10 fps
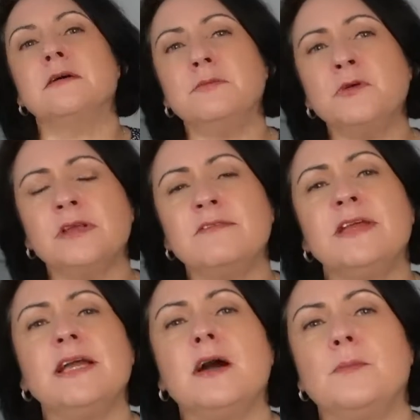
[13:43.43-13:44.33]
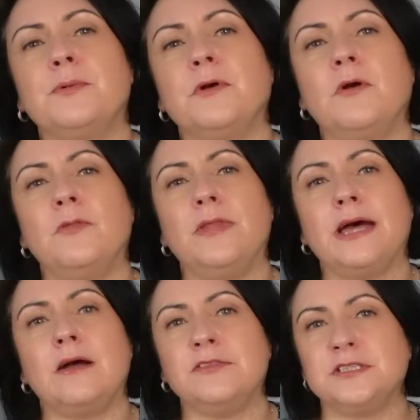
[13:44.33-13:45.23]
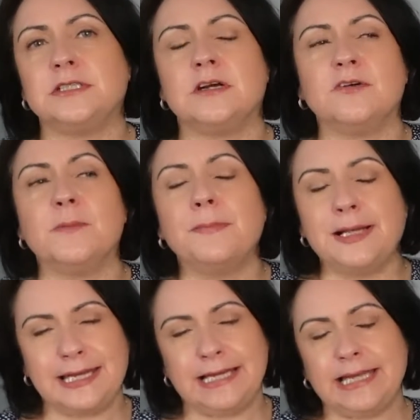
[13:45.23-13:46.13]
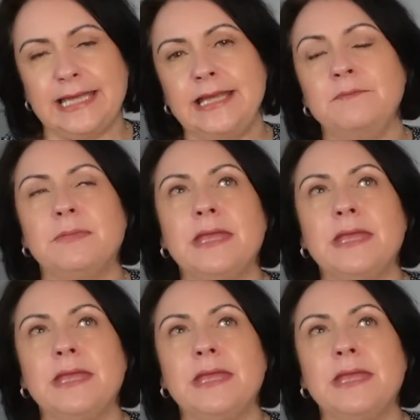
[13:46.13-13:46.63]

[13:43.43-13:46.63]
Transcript: So I'm not giving up on that other style completely.